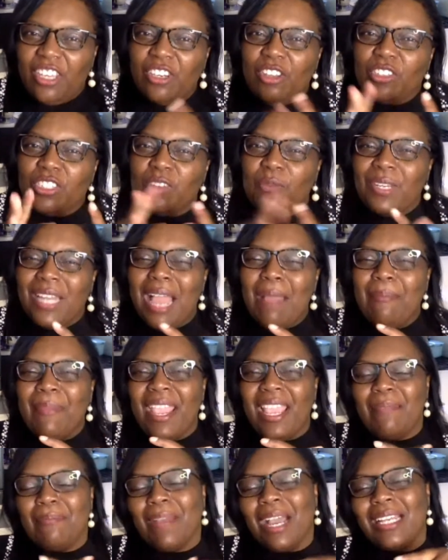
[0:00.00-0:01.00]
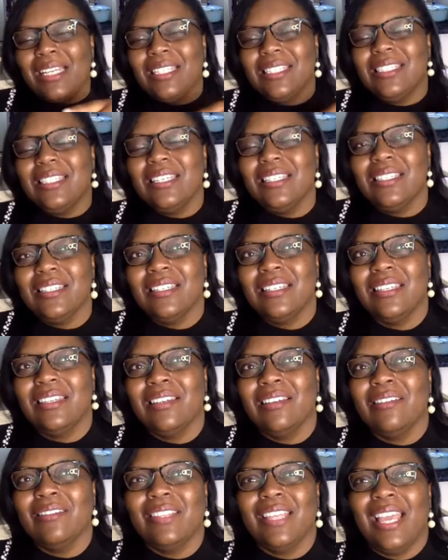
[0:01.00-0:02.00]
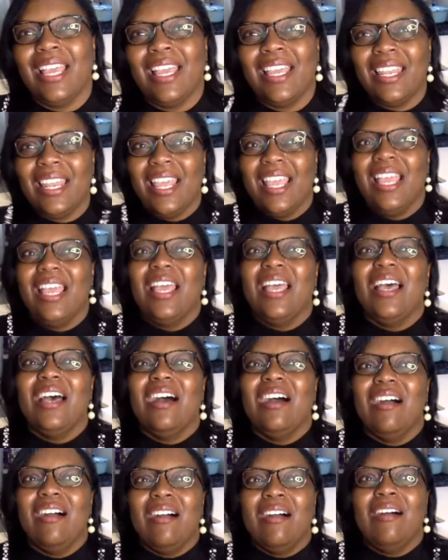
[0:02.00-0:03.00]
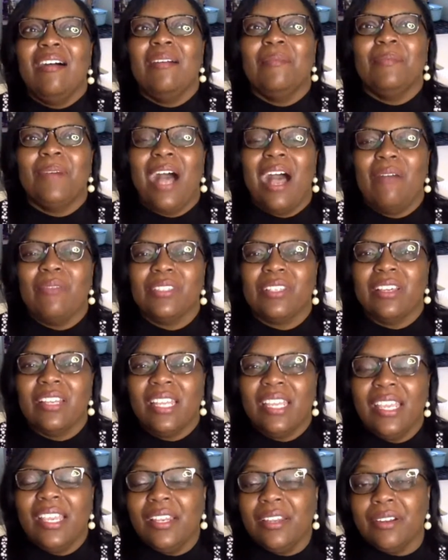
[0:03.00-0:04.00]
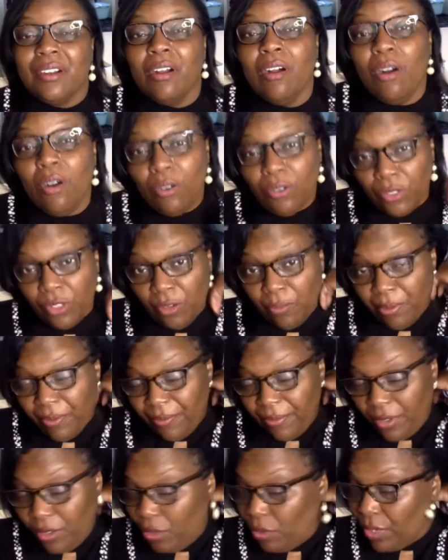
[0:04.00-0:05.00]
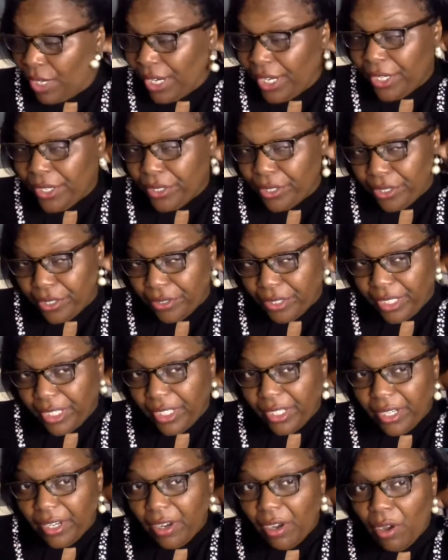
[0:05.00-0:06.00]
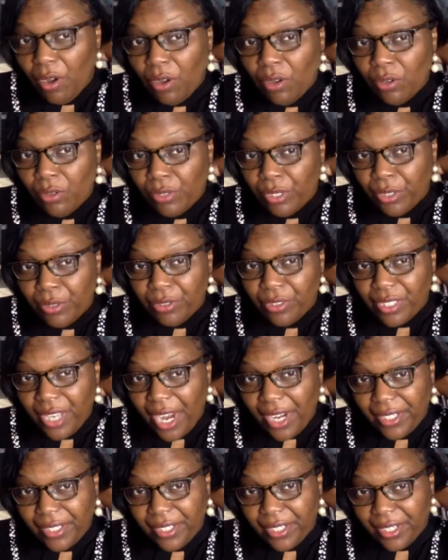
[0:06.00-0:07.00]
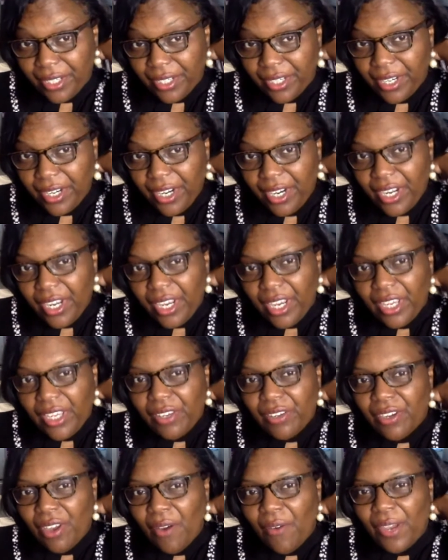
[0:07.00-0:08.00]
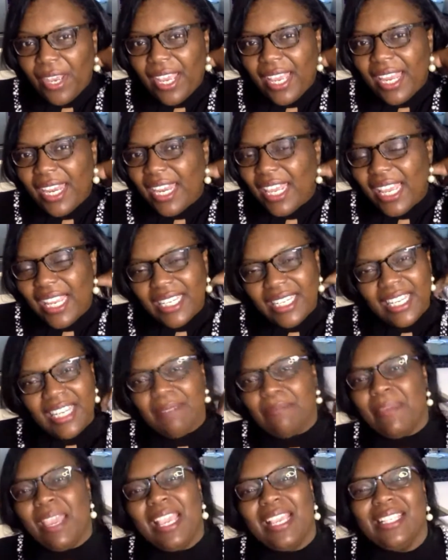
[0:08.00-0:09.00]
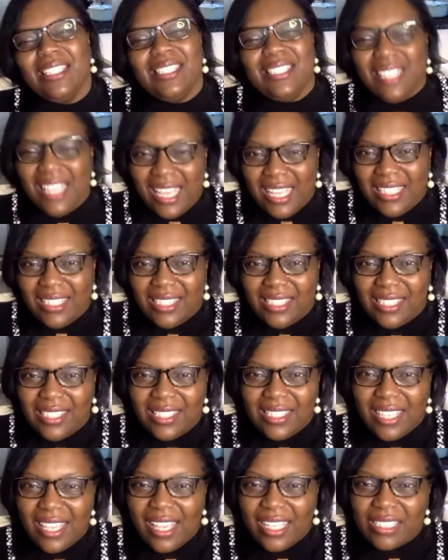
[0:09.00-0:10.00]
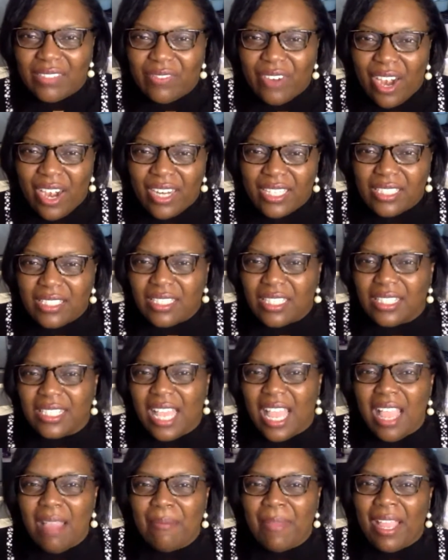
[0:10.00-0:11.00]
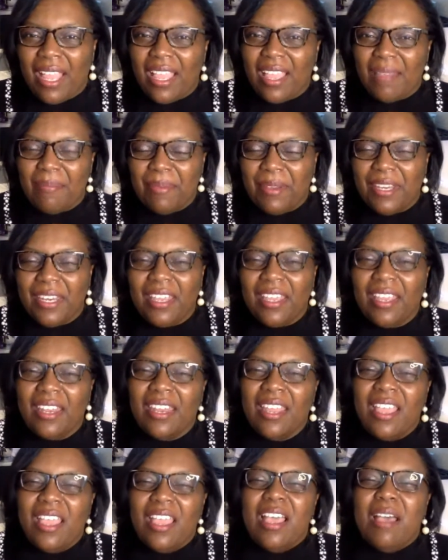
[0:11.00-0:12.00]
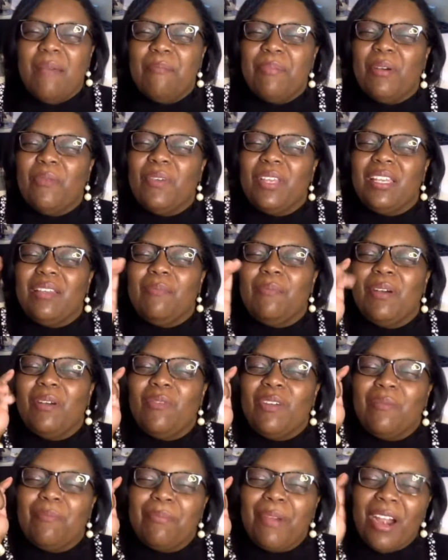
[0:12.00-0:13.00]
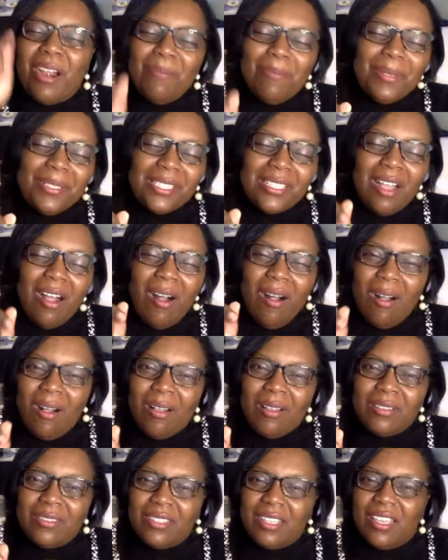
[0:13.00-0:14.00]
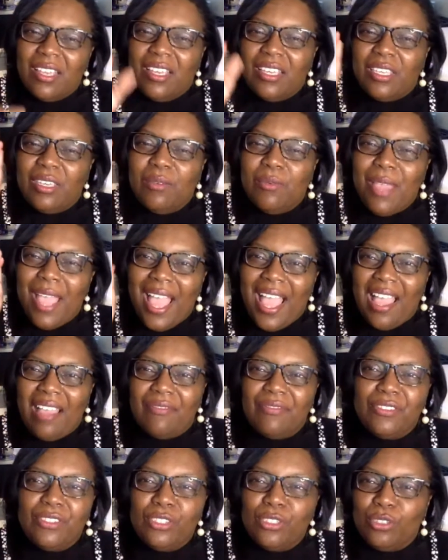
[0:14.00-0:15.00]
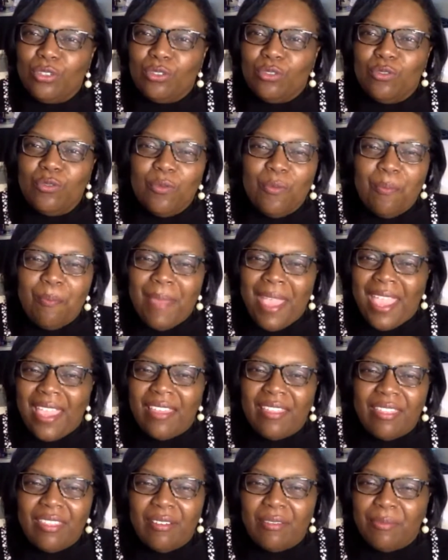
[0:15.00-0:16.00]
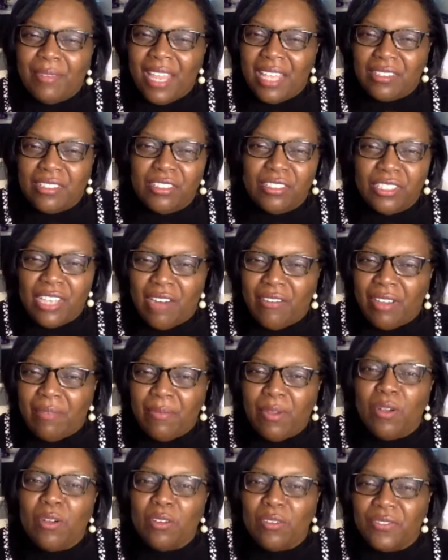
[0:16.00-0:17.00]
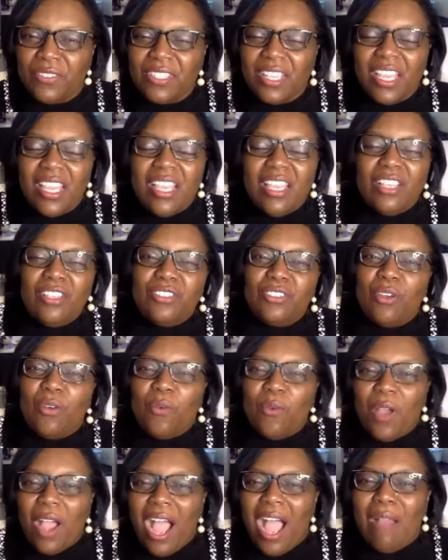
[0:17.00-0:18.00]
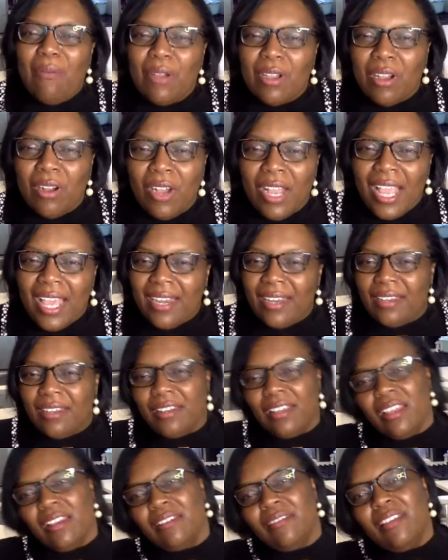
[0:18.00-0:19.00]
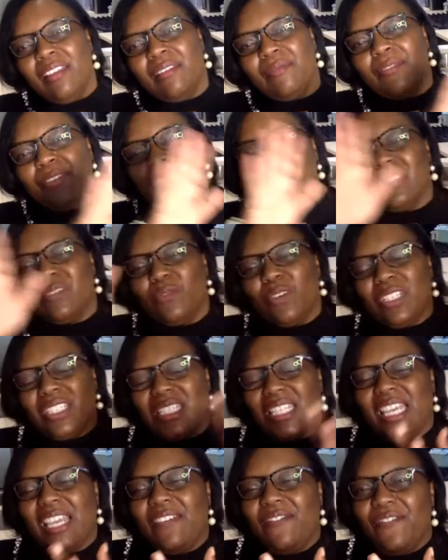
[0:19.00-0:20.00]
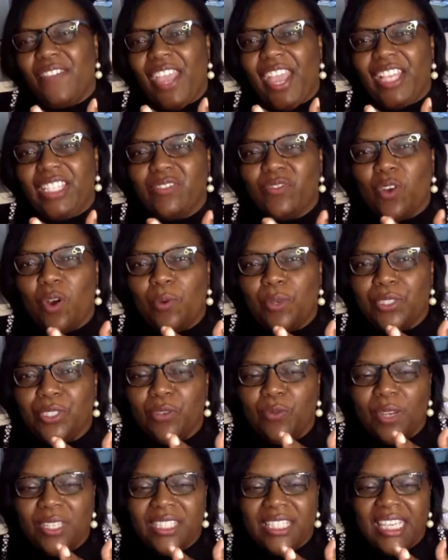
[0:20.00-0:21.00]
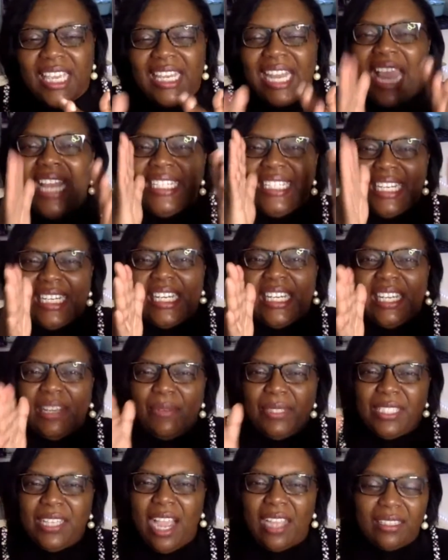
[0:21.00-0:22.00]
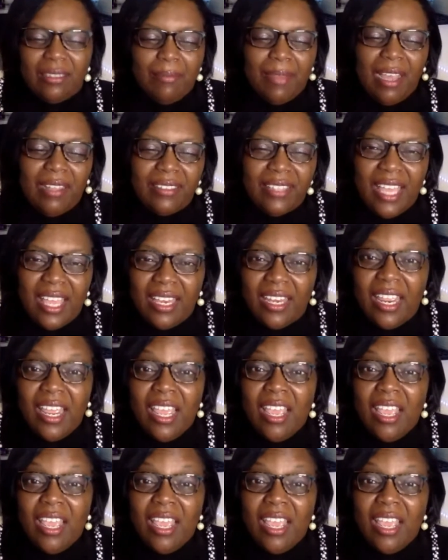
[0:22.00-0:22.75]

So when I made my decision, that I was going to enter a whole new industry, a whole new sector, and it didn't make sense as far as the time I had put in. But when purpose calls, you have to make the necessary moves. So I will go ahead and just once again fast forward to once again identity. We talked about that.